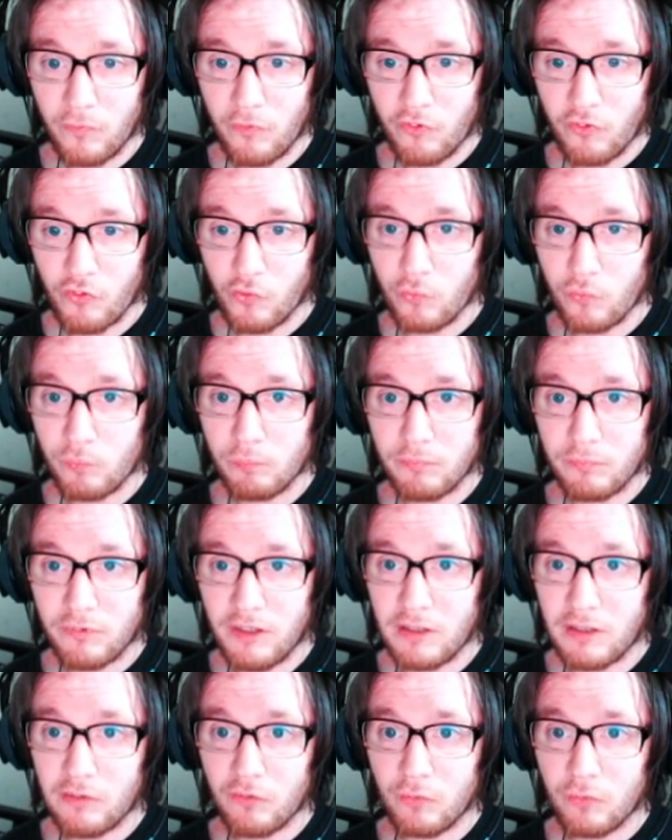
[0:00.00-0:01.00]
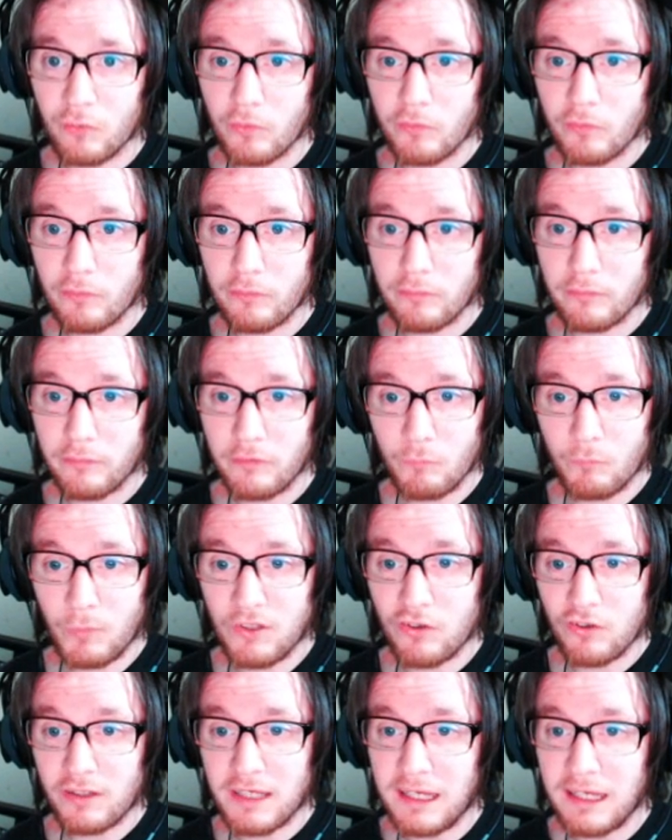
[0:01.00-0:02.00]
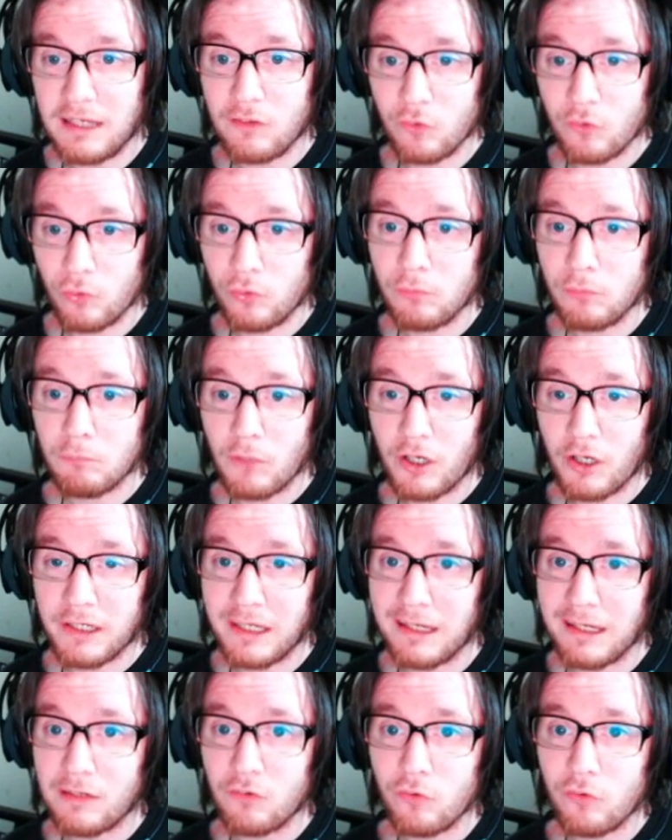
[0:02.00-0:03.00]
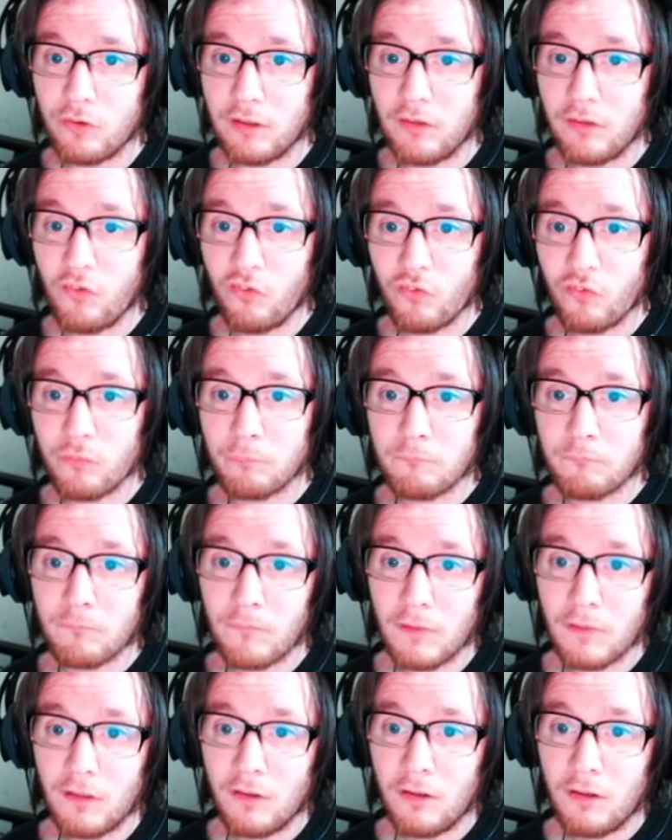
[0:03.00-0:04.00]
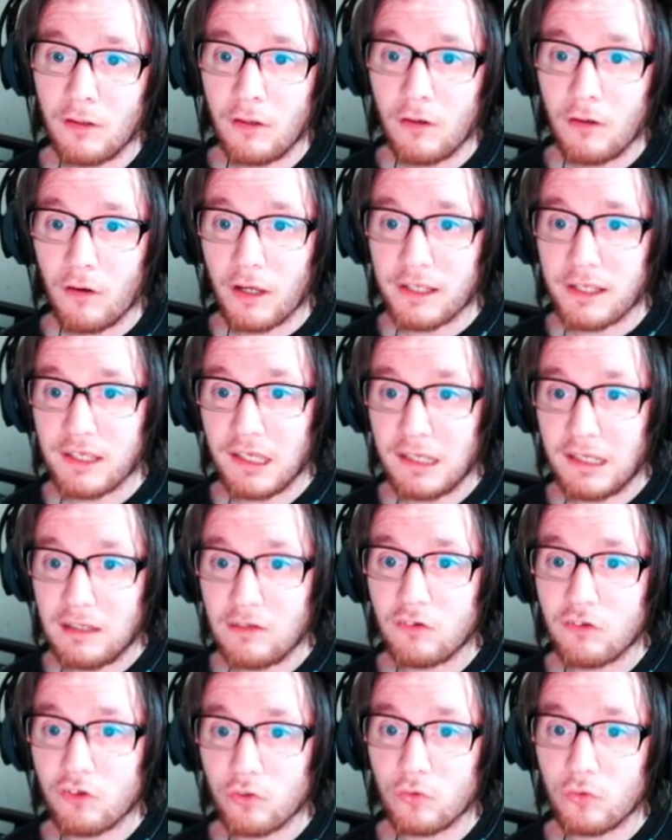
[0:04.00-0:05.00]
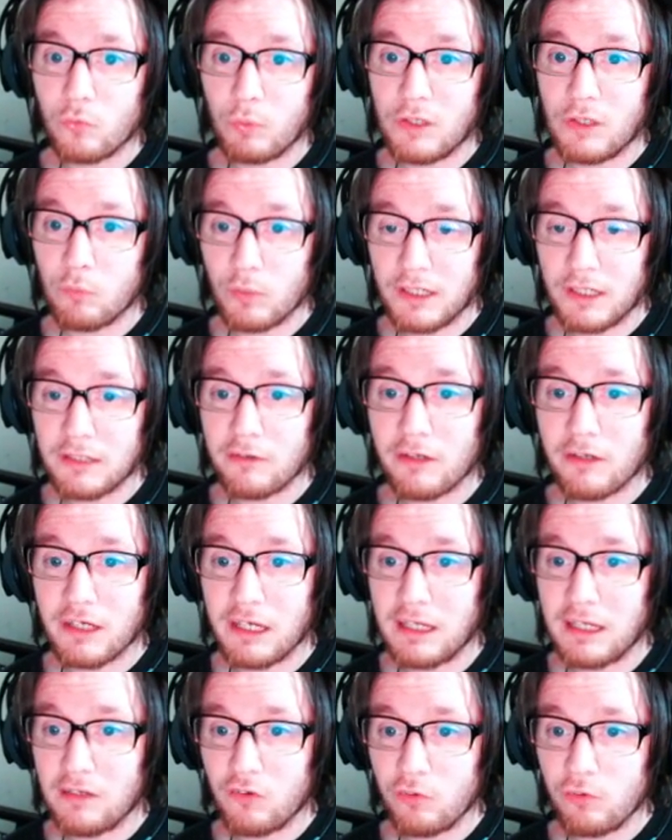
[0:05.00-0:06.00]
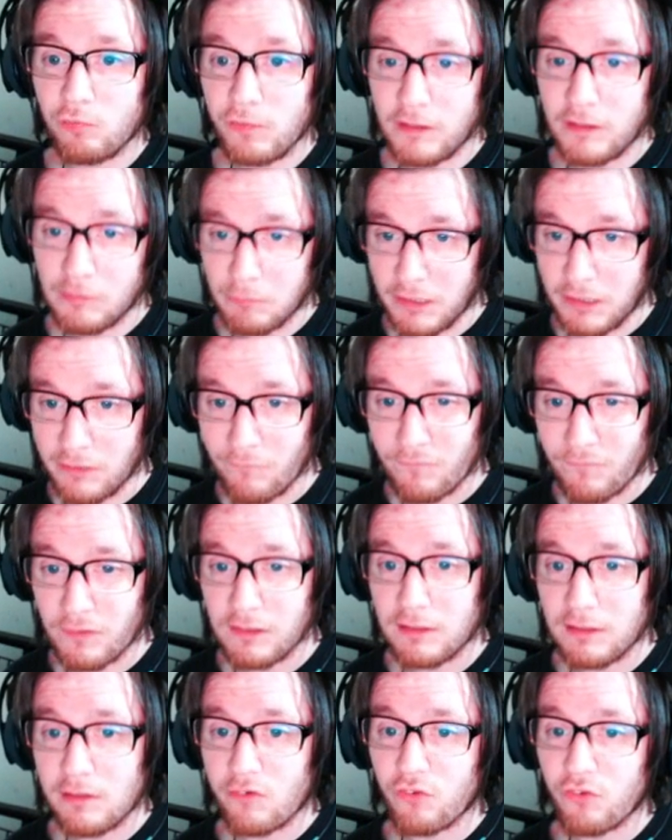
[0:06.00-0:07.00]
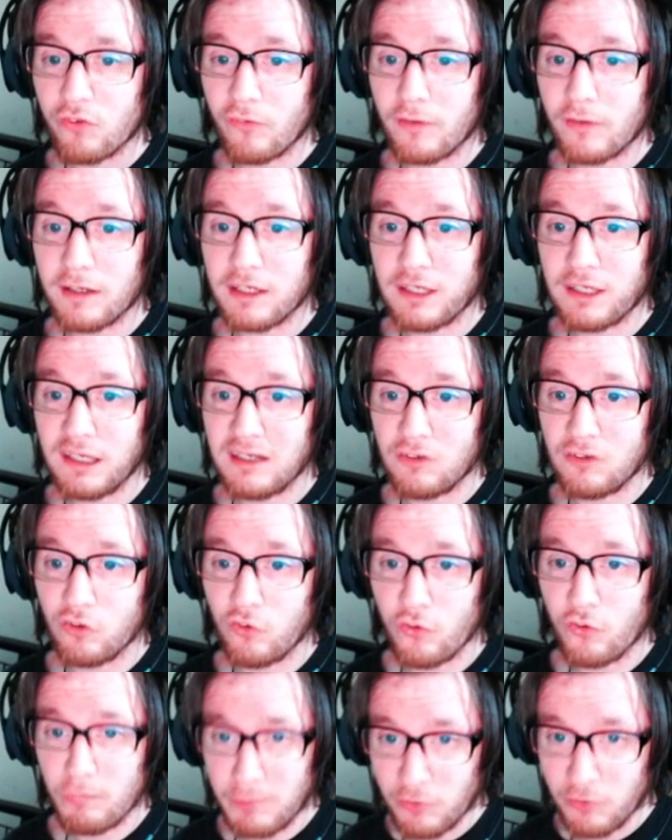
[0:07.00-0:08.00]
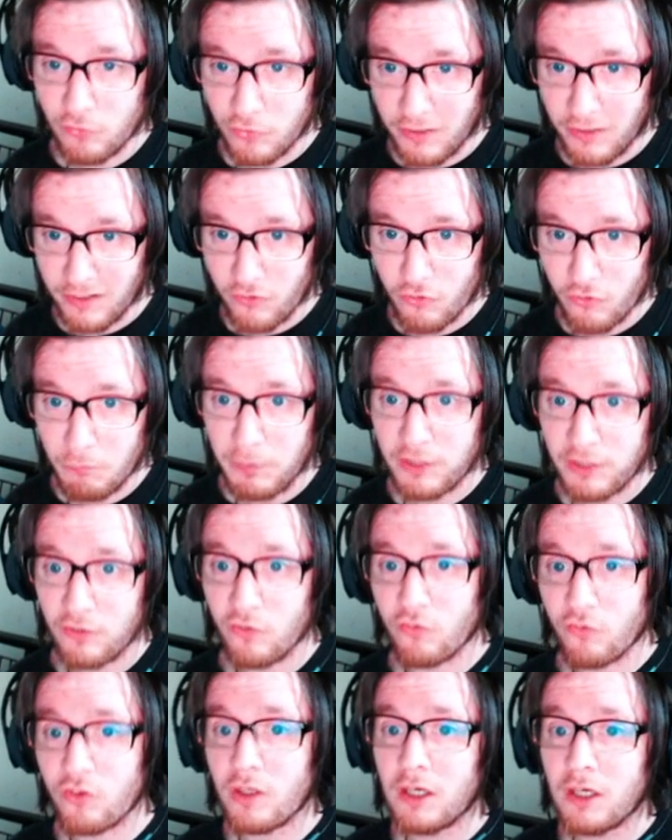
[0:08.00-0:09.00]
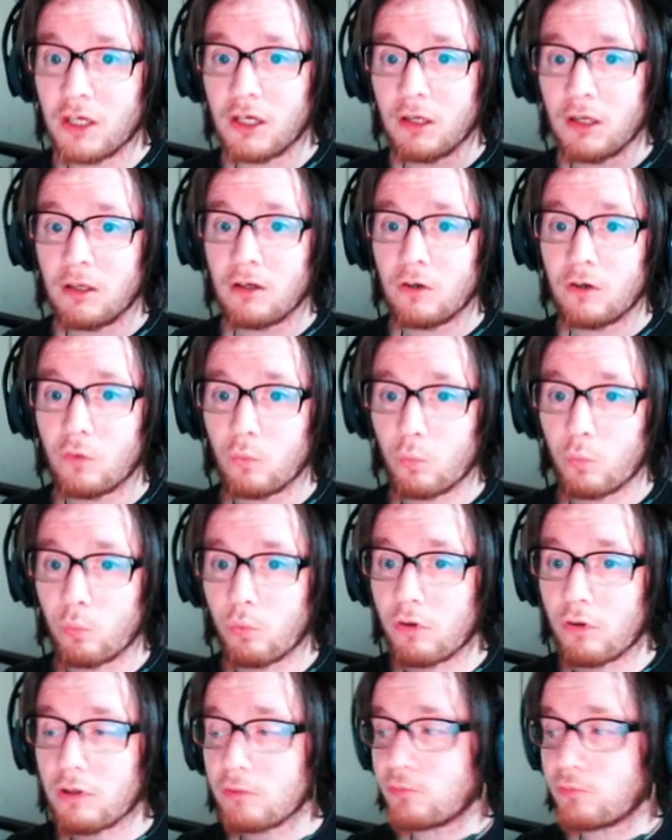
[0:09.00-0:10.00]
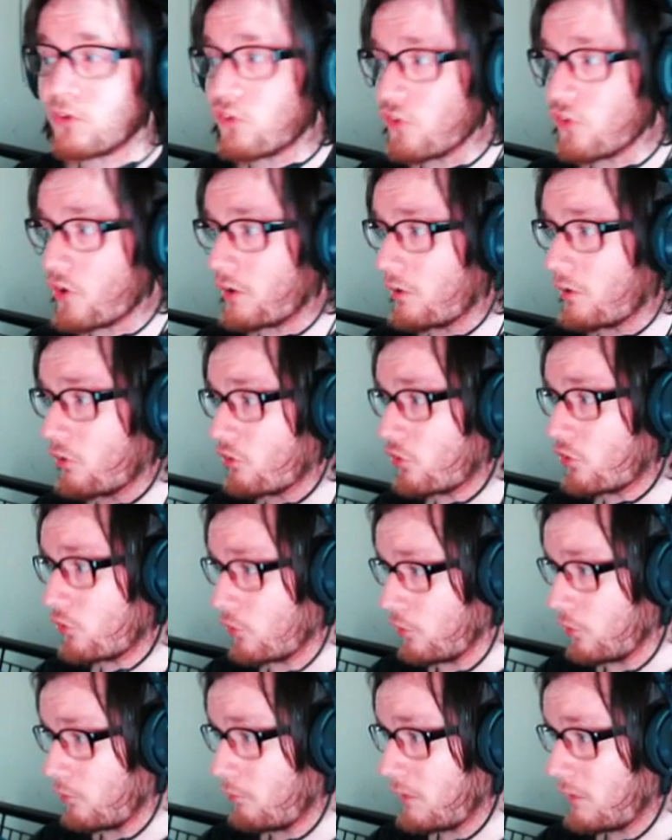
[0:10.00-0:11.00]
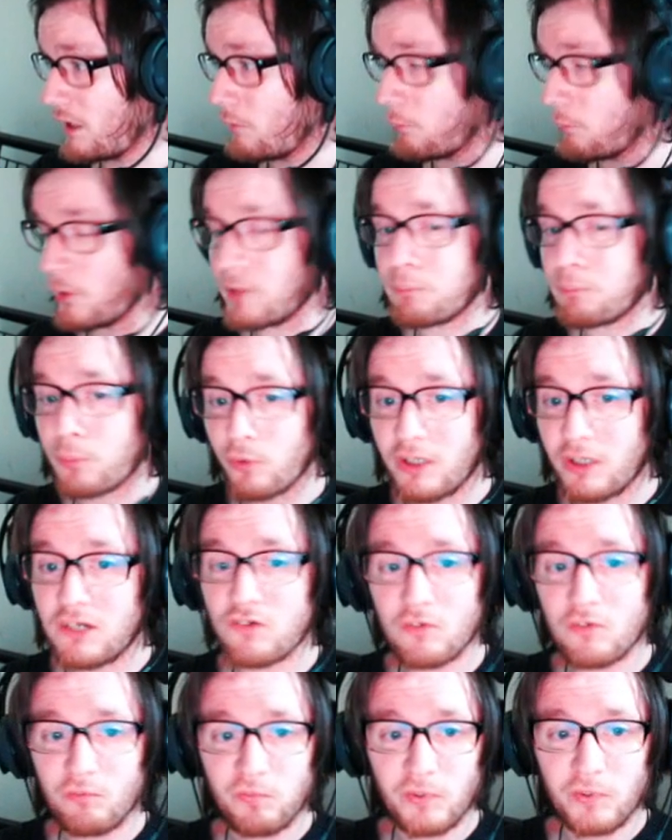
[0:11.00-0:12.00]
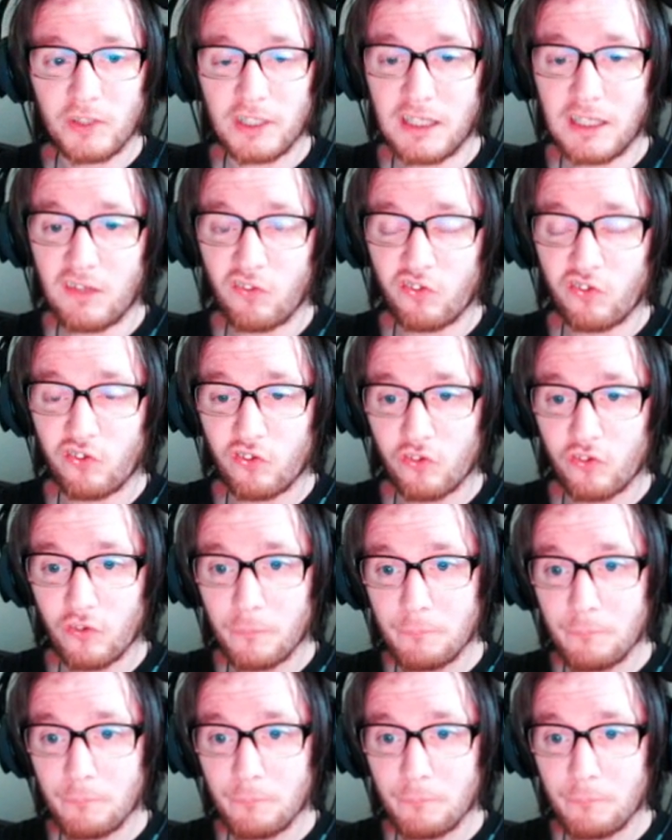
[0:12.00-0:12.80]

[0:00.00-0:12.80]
So down to, which I can do. I can do this. I can do Wind Waker. I can do Phantom Hourglass. I can do Spirit Tracks, because what I've decided to do in preparation for this